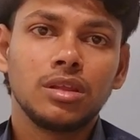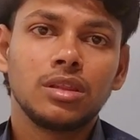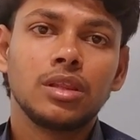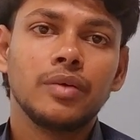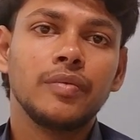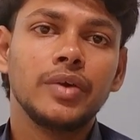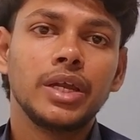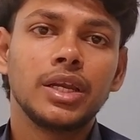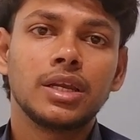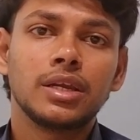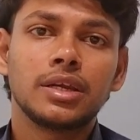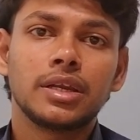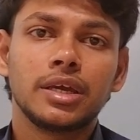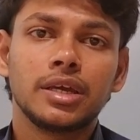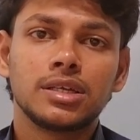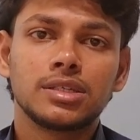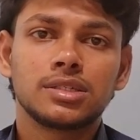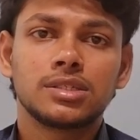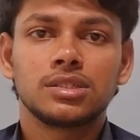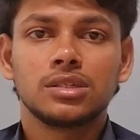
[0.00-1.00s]
The waiter
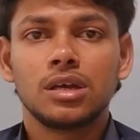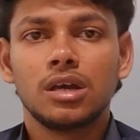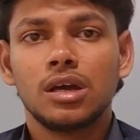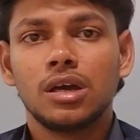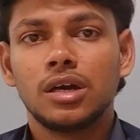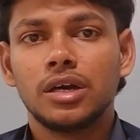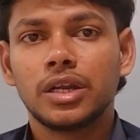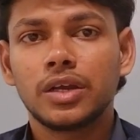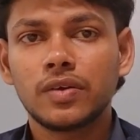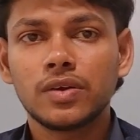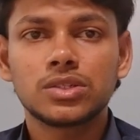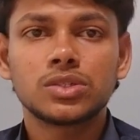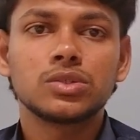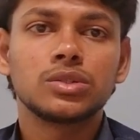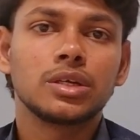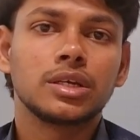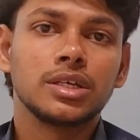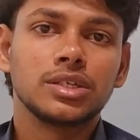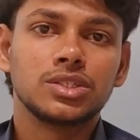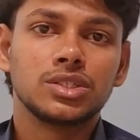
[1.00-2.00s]
takes request to
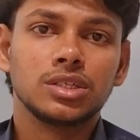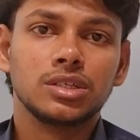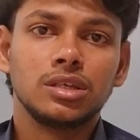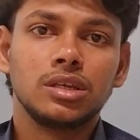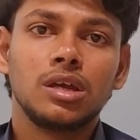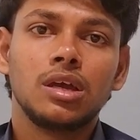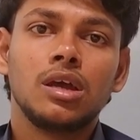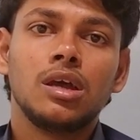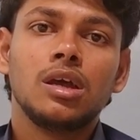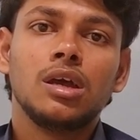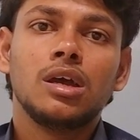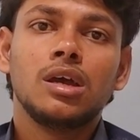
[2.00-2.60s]
the kitchen.